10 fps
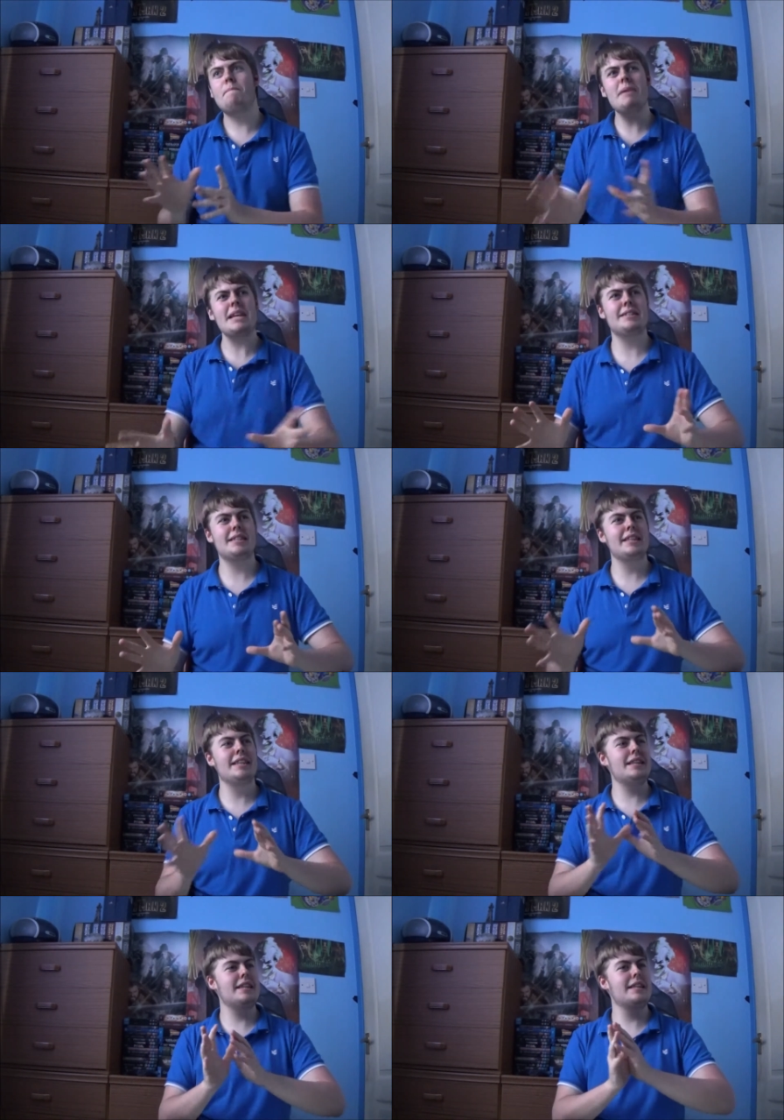
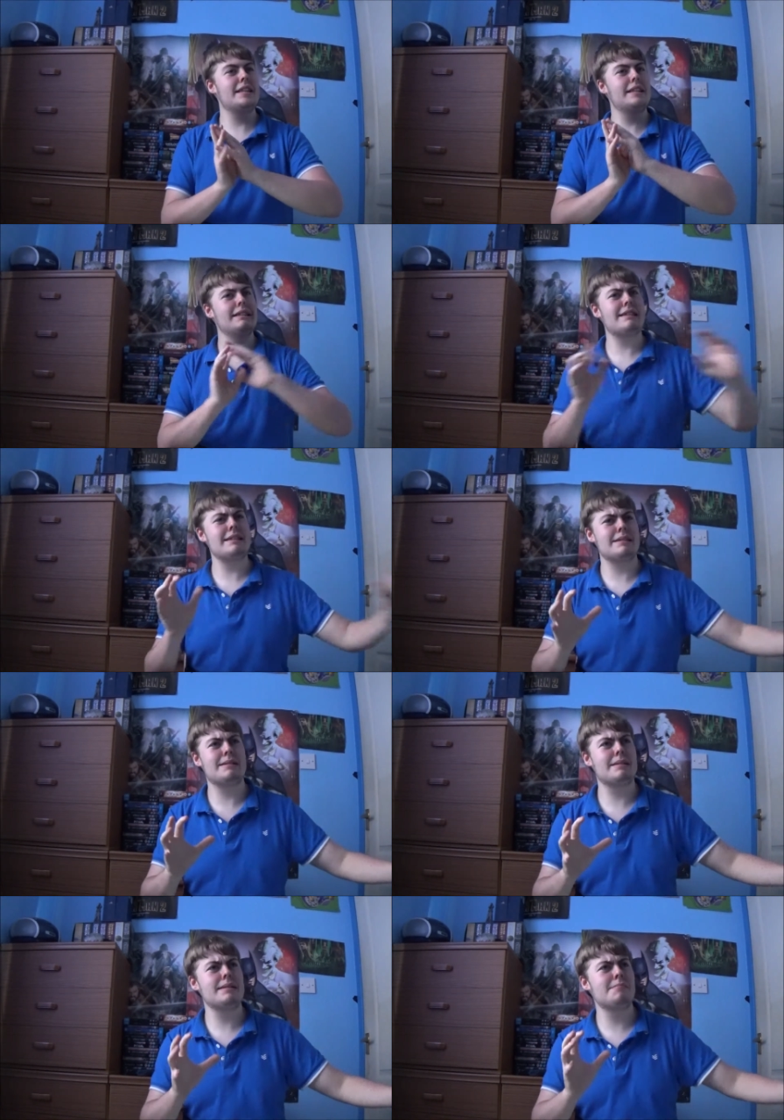basically
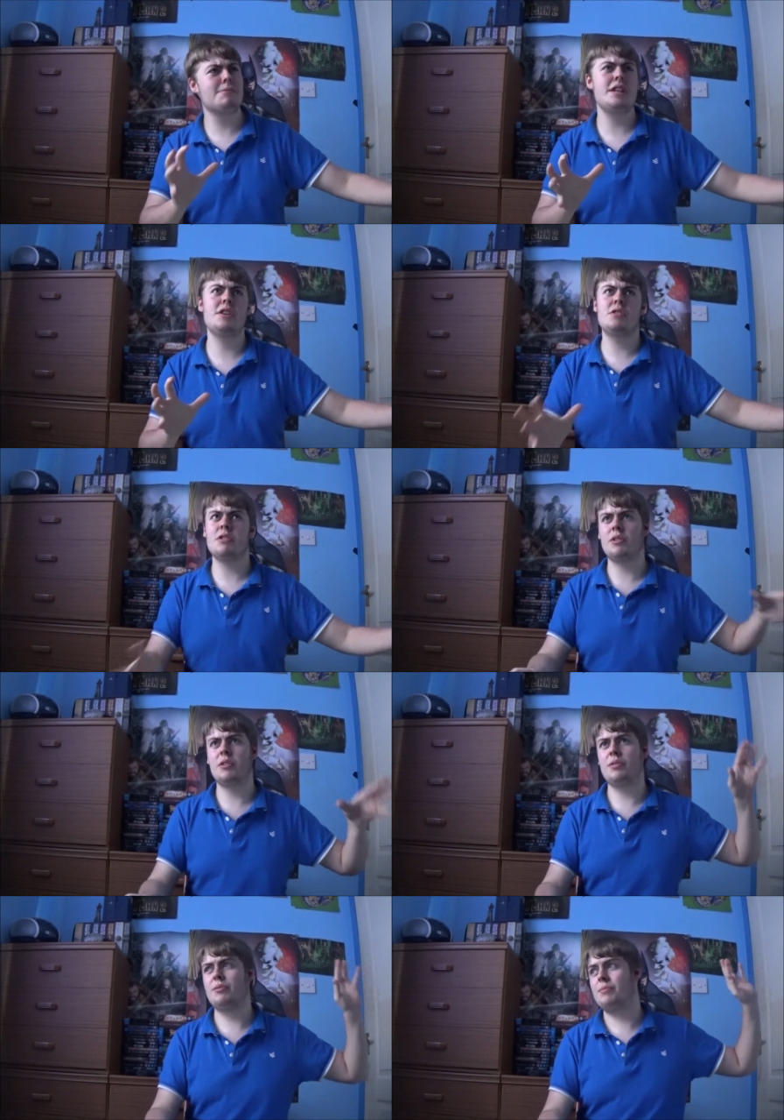last week
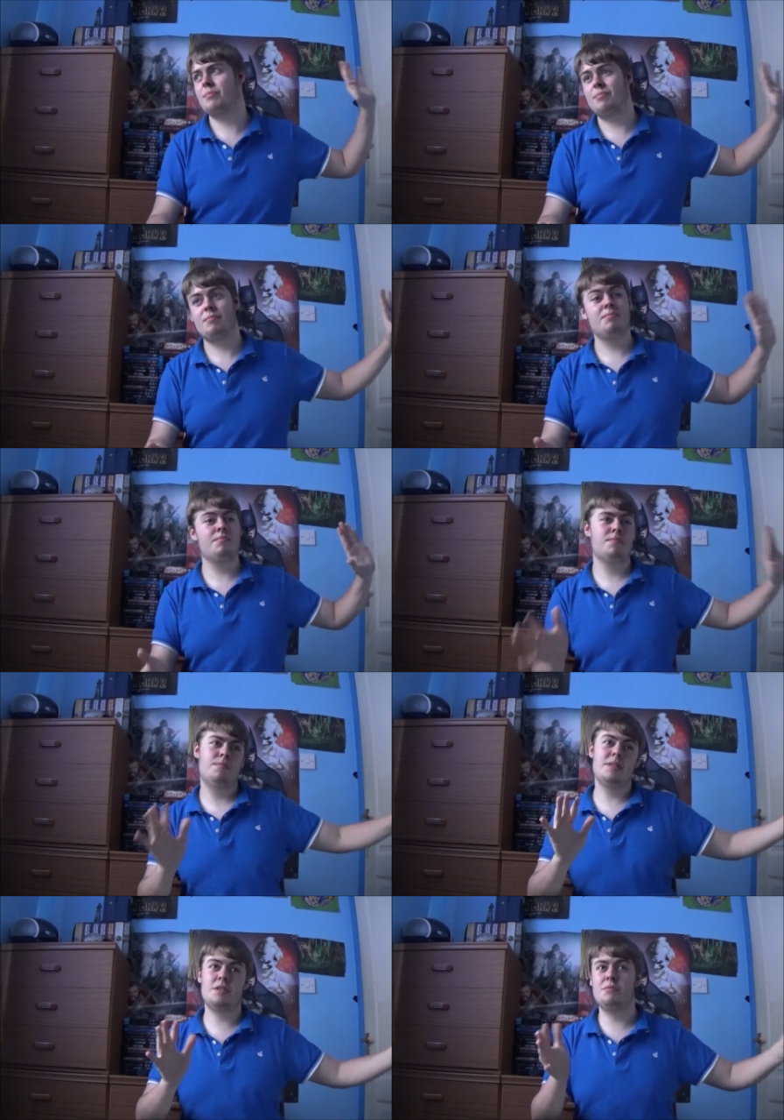or
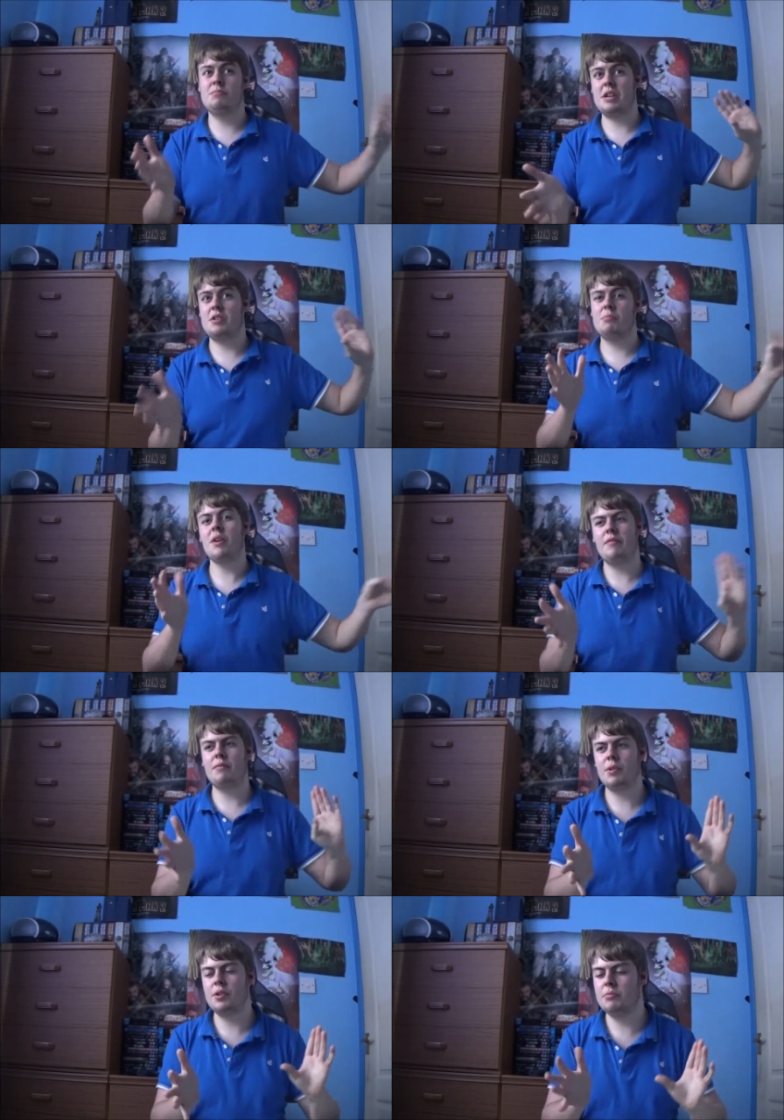this week, whatever
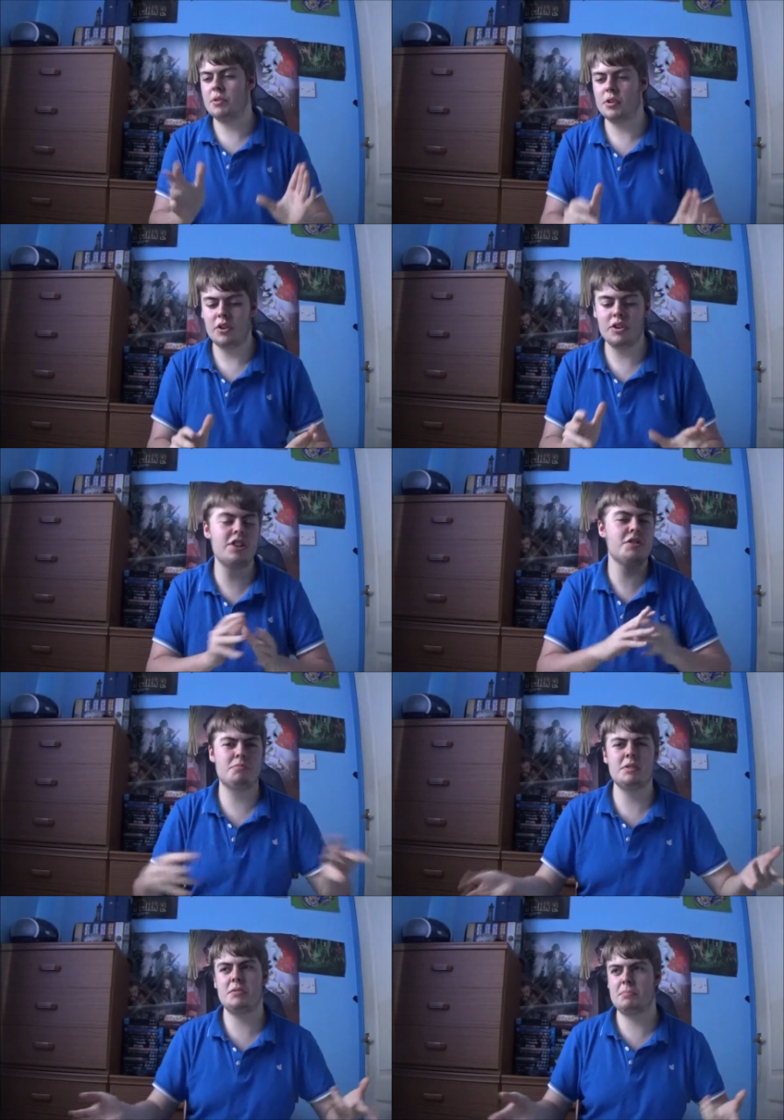one you want to call it, this
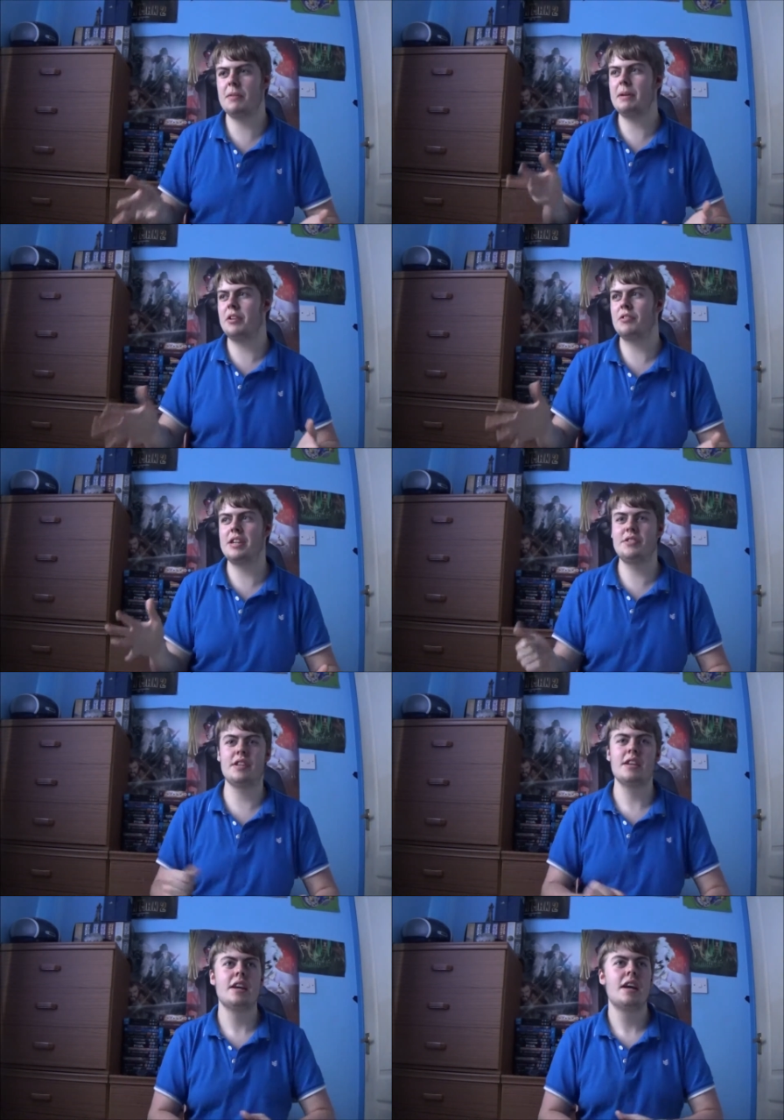week's been a bit
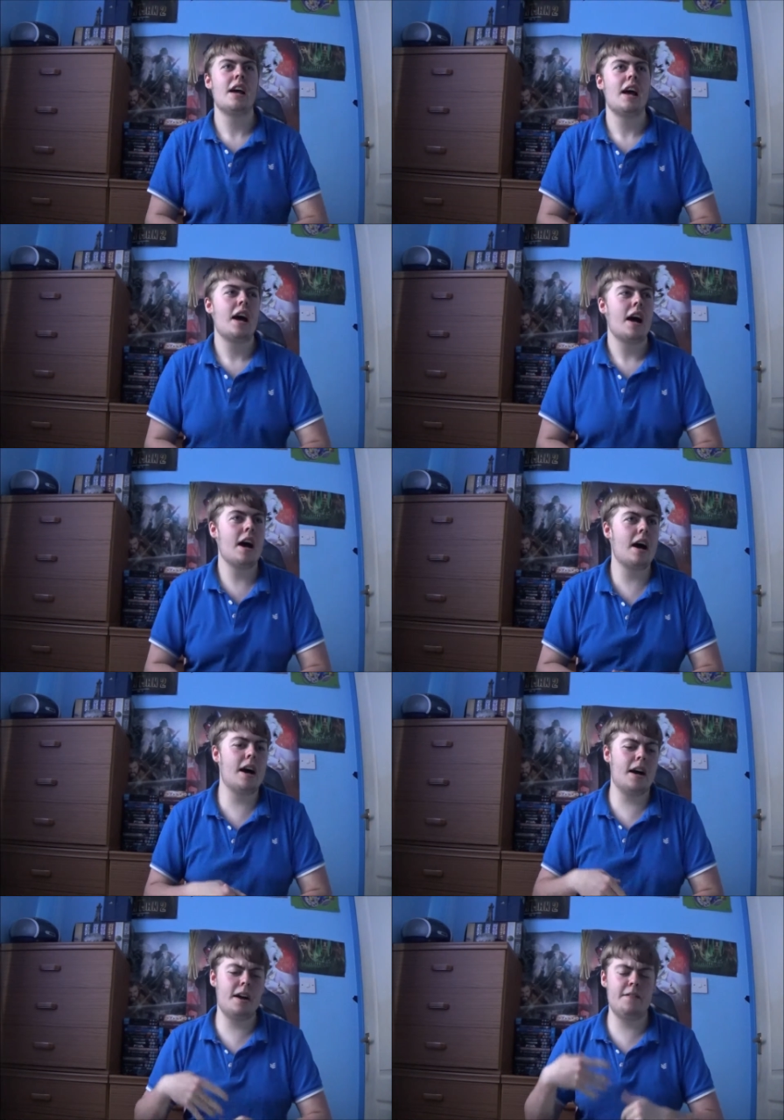crazy.
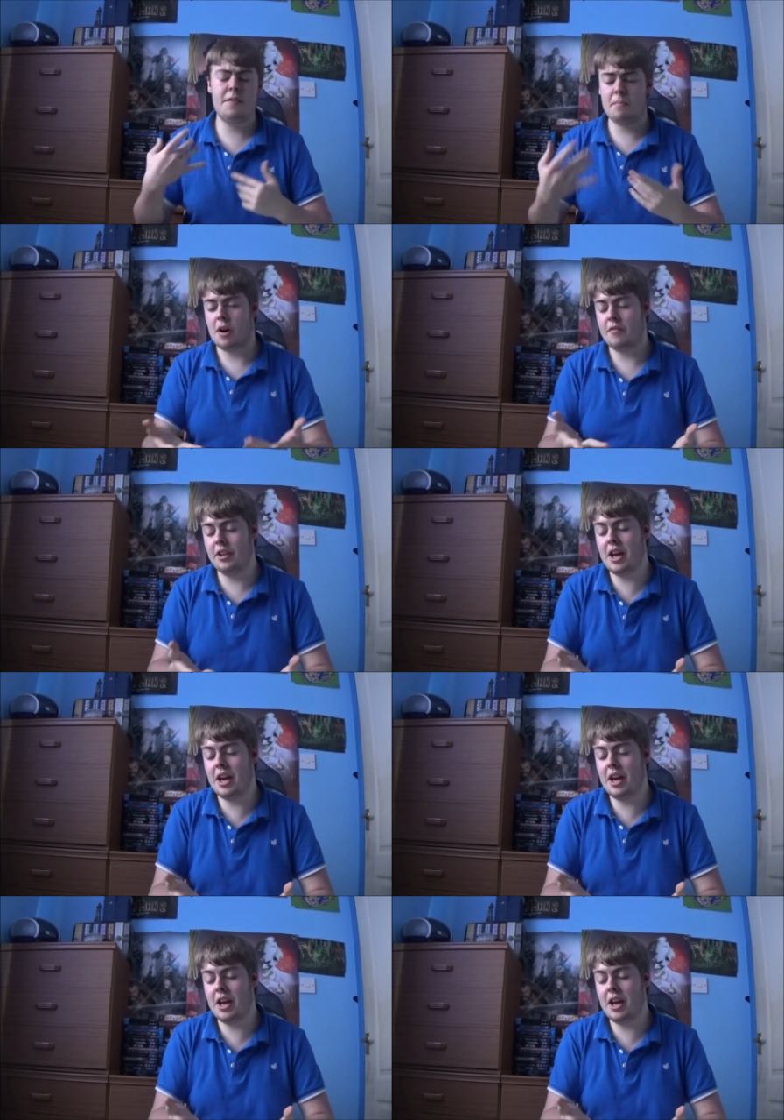Uh, for Marvel